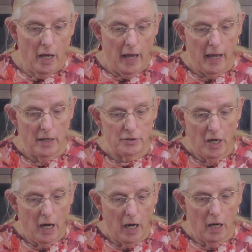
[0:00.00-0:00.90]
And
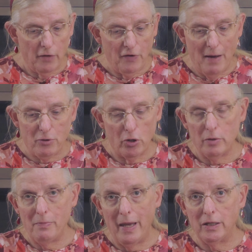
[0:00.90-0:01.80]
if I'm
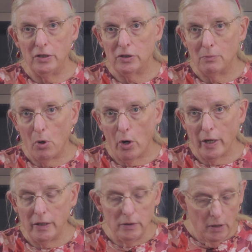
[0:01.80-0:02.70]
cooking bacon in the
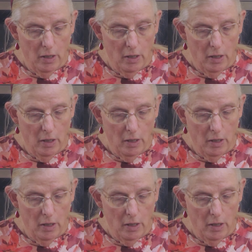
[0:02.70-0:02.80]
morning,